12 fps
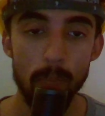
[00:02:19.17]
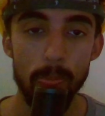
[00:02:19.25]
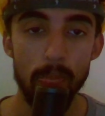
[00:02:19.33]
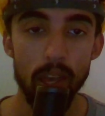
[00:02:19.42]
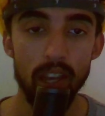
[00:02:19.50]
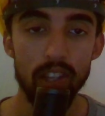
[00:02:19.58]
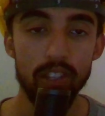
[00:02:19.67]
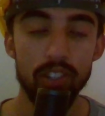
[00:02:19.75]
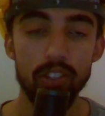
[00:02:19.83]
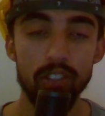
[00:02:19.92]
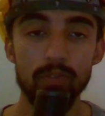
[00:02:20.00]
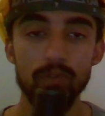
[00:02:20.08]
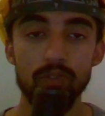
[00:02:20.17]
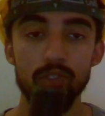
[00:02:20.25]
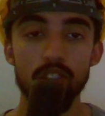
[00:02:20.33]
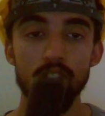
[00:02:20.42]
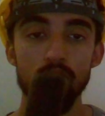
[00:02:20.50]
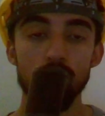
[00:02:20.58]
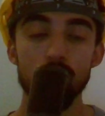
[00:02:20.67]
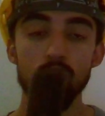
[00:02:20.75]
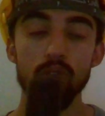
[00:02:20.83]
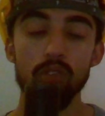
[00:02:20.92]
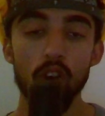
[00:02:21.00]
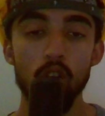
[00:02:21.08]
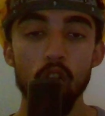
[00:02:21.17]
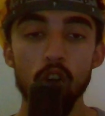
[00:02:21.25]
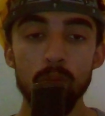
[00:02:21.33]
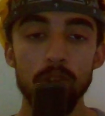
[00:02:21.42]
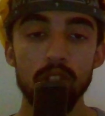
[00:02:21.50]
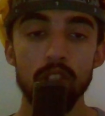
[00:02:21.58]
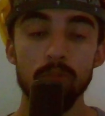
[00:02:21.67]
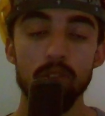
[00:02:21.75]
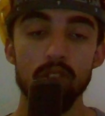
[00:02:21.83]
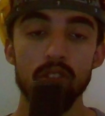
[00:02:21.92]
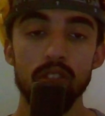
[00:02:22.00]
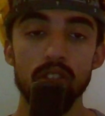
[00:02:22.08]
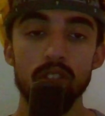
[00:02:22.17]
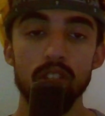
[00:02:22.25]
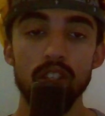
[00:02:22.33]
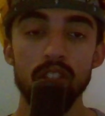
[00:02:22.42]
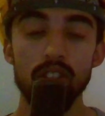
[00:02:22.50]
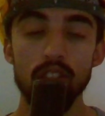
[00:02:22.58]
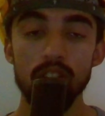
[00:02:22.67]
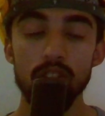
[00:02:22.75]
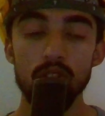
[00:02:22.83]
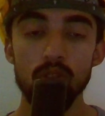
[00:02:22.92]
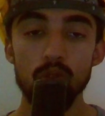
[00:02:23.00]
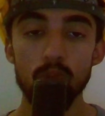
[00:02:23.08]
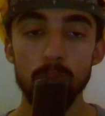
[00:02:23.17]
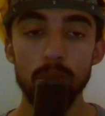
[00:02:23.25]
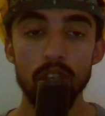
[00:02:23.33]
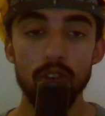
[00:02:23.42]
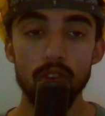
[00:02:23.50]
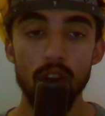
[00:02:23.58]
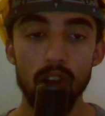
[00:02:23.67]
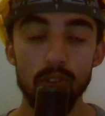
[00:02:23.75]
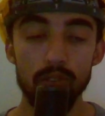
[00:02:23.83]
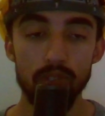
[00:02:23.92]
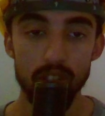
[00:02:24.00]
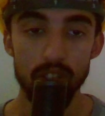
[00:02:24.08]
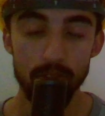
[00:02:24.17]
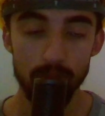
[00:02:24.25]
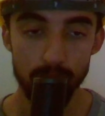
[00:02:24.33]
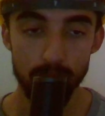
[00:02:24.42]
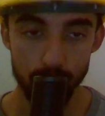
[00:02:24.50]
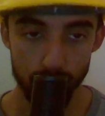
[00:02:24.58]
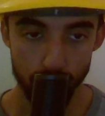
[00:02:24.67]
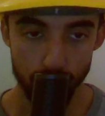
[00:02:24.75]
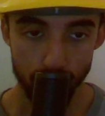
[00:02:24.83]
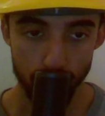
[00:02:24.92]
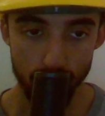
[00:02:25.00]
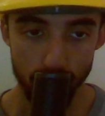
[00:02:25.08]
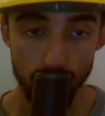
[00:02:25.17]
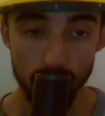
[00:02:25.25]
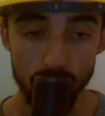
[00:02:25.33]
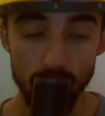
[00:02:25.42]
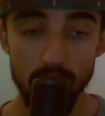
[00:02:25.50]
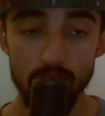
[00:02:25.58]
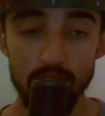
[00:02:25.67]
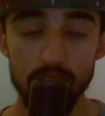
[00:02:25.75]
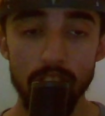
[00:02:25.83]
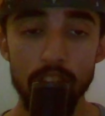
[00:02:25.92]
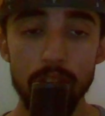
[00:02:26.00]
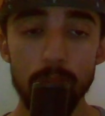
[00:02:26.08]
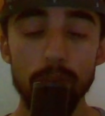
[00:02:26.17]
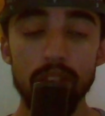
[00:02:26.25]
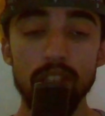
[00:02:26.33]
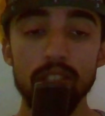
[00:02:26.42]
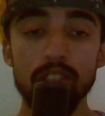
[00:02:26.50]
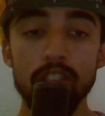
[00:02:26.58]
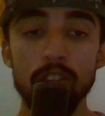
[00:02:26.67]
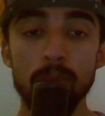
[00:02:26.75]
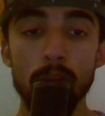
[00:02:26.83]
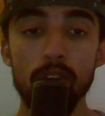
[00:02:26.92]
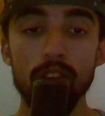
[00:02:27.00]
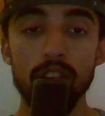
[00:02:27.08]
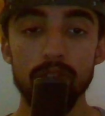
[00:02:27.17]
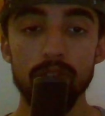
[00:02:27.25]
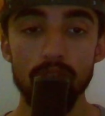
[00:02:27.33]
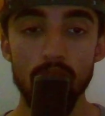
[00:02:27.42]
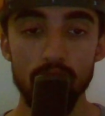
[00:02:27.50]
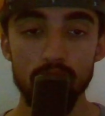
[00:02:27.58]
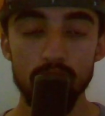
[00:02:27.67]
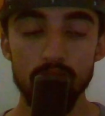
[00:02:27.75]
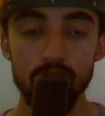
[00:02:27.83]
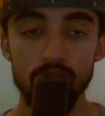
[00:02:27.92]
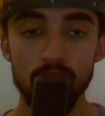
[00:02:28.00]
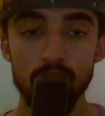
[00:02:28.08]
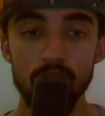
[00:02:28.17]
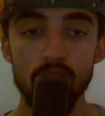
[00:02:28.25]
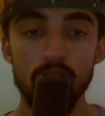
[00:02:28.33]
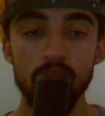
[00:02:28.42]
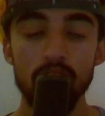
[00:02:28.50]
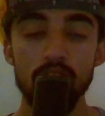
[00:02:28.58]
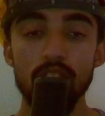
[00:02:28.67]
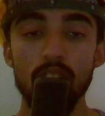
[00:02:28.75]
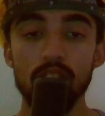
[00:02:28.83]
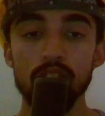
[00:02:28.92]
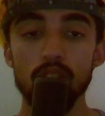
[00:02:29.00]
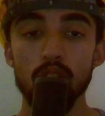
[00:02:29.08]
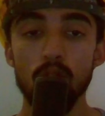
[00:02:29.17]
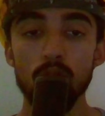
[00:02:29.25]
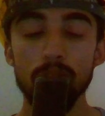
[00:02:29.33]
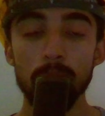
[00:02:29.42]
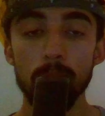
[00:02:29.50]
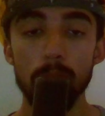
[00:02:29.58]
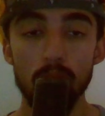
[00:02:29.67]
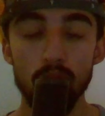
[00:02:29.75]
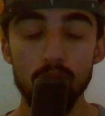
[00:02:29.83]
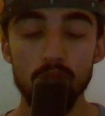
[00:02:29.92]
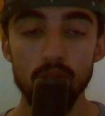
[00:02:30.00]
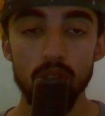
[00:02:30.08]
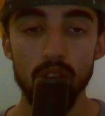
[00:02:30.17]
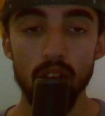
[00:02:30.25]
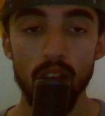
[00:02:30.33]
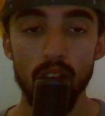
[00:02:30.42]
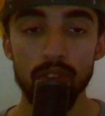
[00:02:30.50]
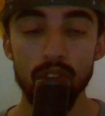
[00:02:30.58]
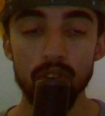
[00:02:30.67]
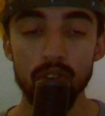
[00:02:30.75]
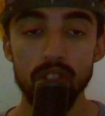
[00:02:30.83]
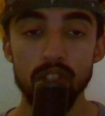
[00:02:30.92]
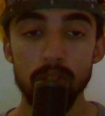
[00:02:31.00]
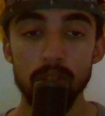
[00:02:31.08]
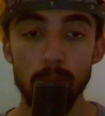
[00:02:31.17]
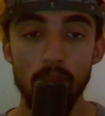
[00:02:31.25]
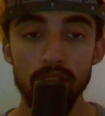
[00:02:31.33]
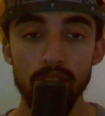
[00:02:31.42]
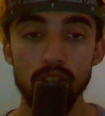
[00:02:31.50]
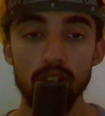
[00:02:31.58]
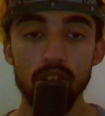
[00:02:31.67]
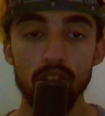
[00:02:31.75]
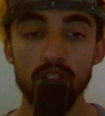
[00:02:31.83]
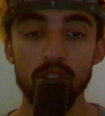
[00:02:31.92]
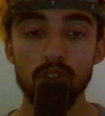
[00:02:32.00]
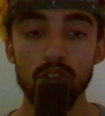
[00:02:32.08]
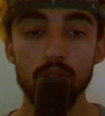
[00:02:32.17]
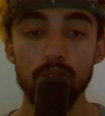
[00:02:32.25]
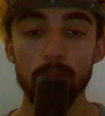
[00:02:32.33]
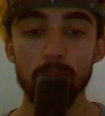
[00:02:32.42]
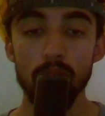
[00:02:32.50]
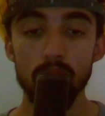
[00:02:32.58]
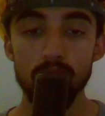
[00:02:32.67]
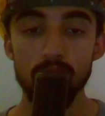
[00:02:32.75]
And yeah, so you've got Homer Simpson. He's in a superhero outfit. His cape is the American flag. He has a golden belt, and there is a spider on his golden belt.